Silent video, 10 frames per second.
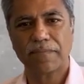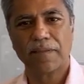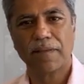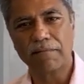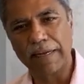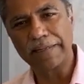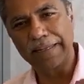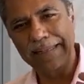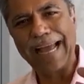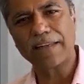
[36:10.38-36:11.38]
Right? And
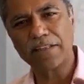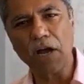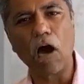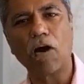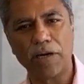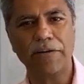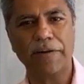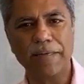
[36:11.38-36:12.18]
that is hard, right?